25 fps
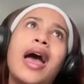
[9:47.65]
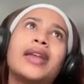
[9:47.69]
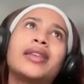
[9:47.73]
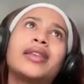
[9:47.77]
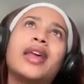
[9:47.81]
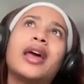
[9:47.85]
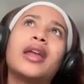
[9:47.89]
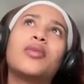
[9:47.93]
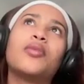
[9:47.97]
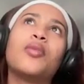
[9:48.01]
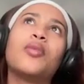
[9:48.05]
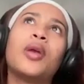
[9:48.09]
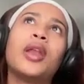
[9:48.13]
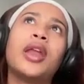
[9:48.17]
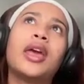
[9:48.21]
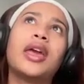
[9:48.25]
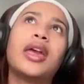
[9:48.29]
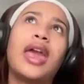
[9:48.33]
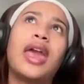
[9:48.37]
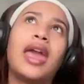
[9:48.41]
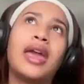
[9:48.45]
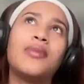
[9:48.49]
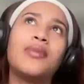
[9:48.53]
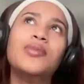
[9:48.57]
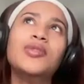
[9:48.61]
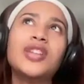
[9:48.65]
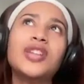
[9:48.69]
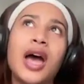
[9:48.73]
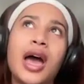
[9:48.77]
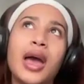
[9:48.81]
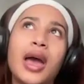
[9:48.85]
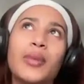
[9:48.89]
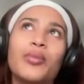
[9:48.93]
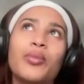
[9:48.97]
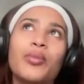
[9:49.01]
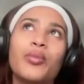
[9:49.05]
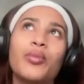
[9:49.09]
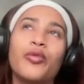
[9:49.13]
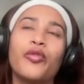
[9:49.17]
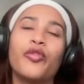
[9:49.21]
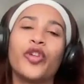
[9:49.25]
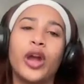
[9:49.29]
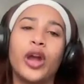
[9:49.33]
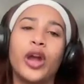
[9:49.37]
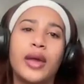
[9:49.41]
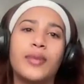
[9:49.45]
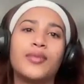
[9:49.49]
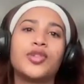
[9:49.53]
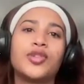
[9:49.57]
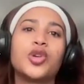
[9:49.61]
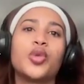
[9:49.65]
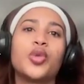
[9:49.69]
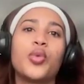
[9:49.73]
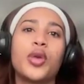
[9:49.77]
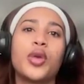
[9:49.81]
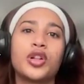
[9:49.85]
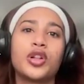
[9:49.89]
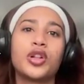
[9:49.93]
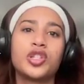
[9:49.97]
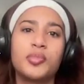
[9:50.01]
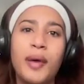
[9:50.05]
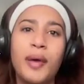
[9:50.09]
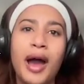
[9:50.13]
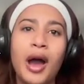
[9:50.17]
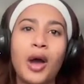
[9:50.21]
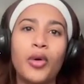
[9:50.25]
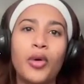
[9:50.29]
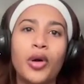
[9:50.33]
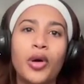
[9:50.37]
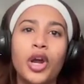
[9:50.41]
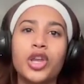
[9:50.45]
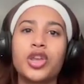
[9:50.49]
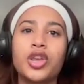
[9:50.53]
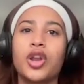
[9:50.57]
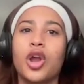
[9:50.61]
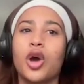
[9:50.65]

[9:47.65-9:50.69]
And yet when it came time for him to wield power,